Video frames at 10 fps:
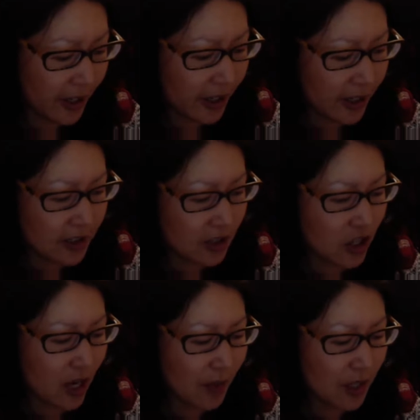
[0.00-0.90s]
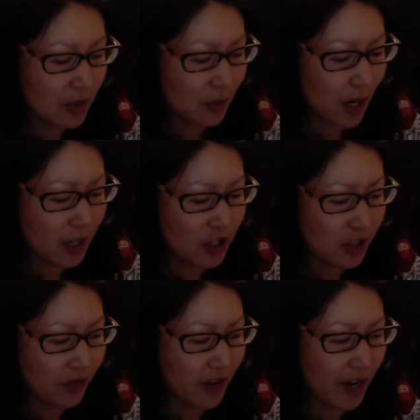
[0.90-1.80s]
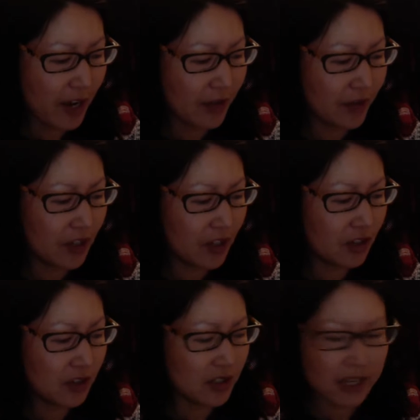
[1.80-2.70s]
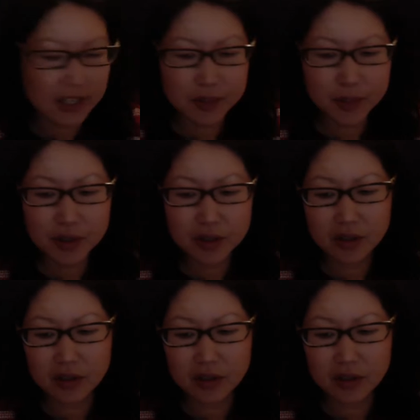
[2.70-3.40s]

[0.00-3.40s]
It's project 5 in your textbook.